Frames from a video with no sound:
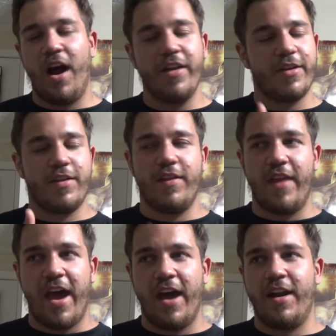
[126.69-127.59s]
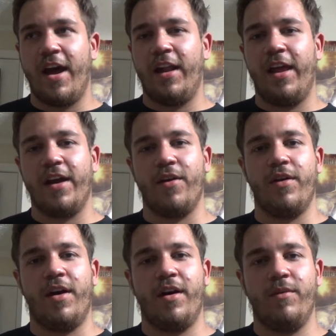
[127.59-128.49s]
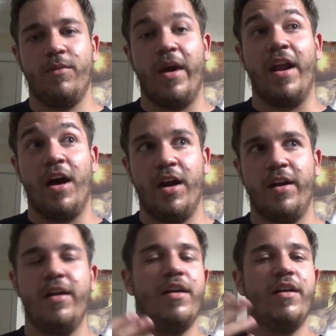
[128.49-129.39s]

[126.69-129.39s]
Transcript: Other than that, not a lot go on, went on.